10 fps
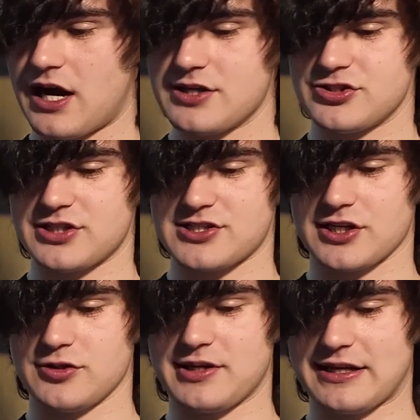I suggest
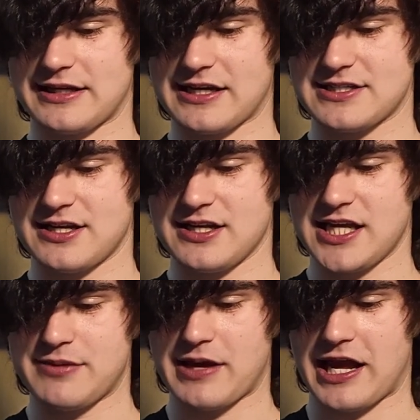including
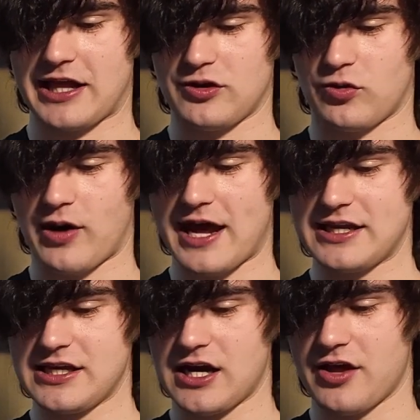LinkedIn, email, or
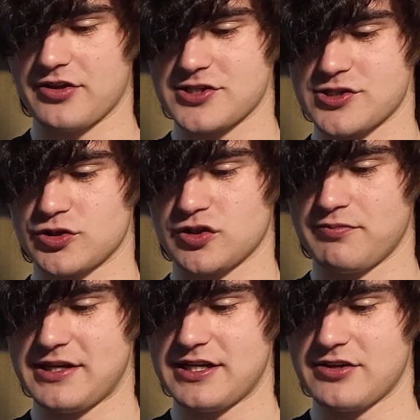any other social
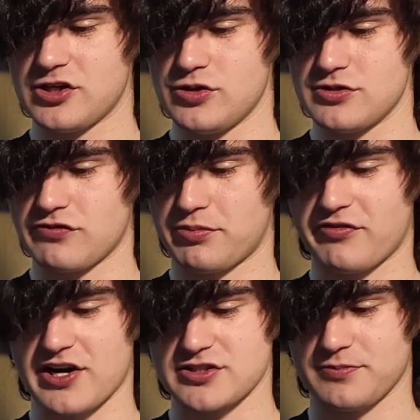media that you use for
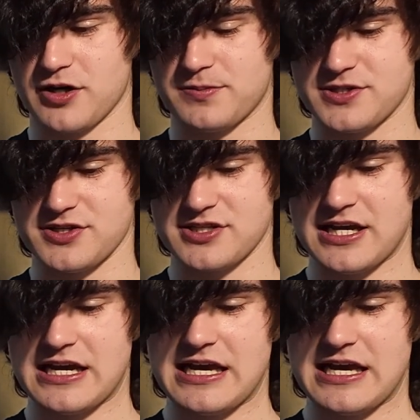professional purposes.